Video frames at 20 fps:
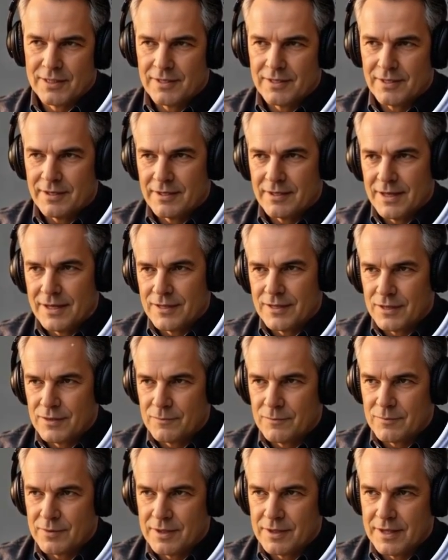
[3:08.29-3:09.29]

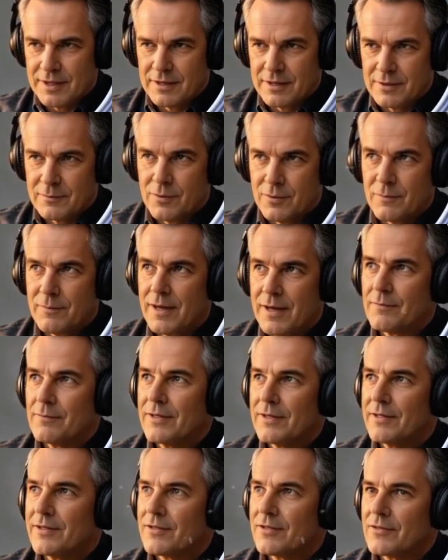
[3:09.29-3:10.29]
steady, predictable
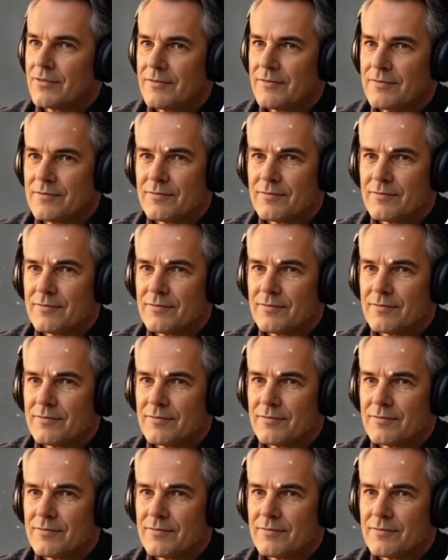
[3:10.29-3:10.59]
payments.